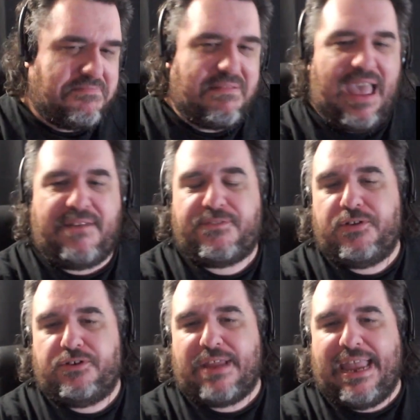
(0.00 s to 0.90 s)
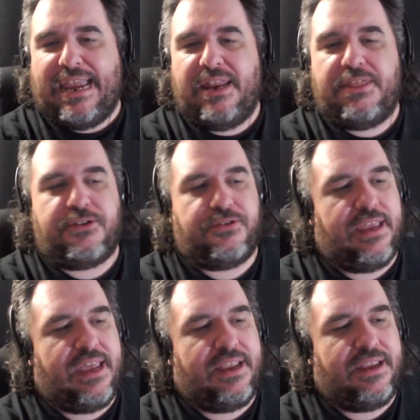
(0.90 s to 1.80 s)
after Die Another
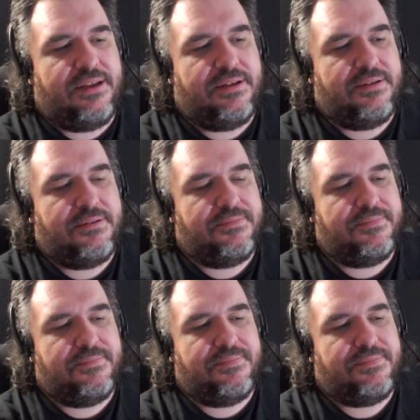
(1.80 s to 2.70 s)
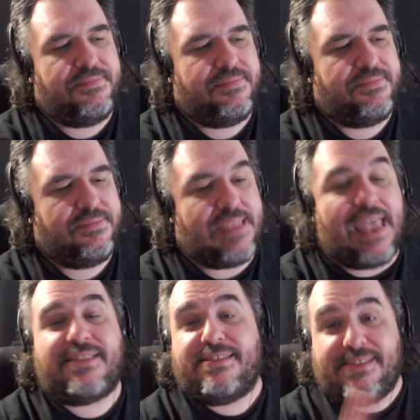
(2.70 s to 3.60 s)
Day.
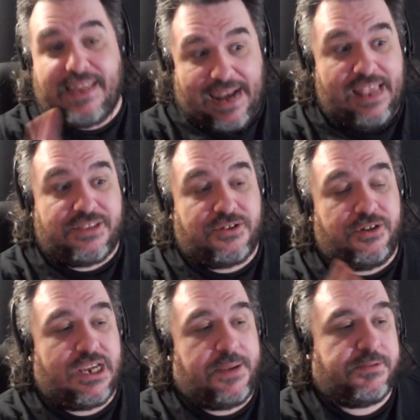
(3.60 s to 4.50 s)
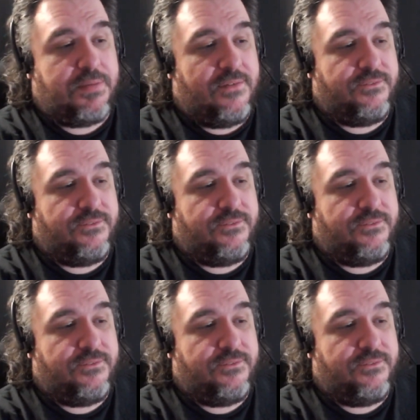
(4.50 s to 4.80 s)
That's the last good James Bond.